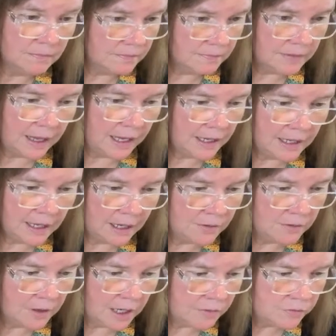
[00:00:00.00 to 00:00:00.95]

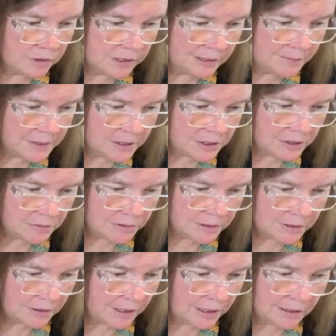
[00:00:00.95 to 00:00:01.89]
I will admit to
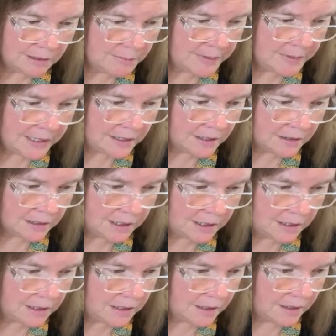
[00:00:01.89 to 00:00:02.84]
it
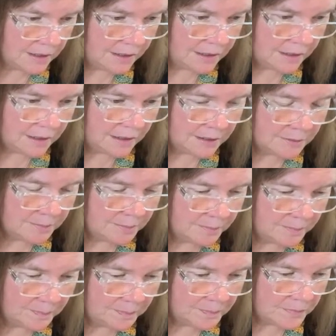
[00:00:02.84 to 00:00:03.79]
immediately.
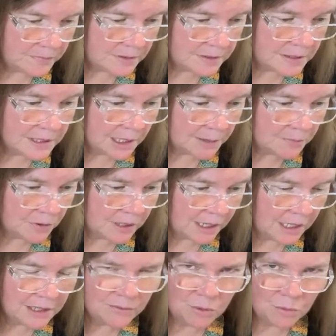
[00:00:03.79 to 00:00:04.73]
Since I'm
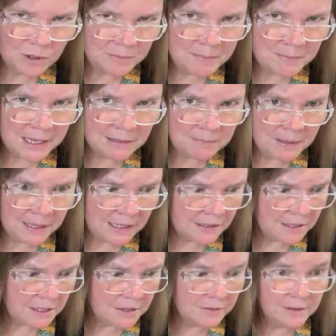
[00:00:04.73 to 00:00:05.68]
kind of a one-man
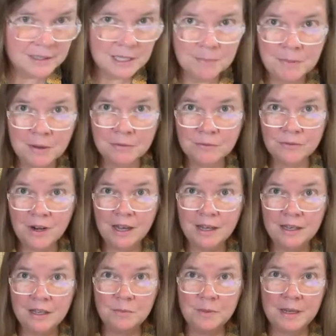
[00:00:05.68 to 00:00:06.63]
band here, except on
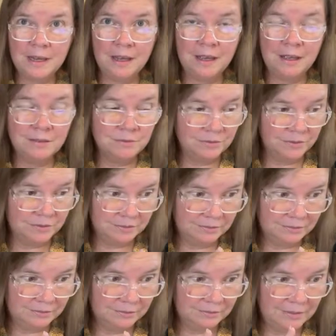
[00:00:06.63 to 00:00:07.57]
Friday we have
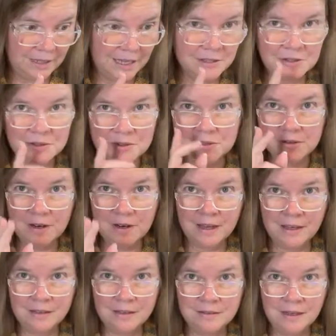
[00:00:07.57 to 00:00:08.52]
Esther
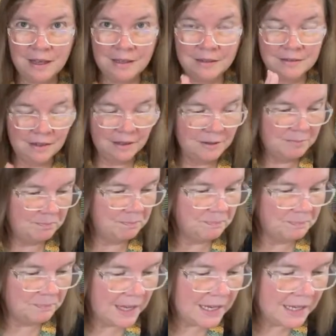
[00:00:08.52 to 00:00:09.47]
and
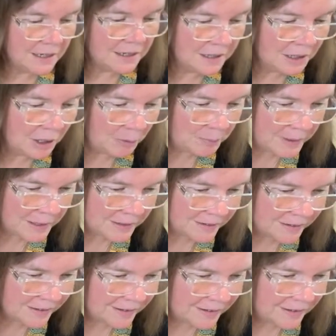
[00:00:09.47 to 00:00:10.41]
Hannah helping,
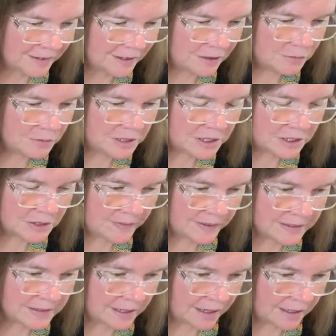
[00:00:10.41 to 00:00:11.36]
which is
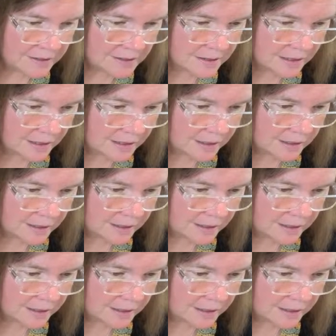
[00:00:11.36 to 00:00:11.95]
fantastic.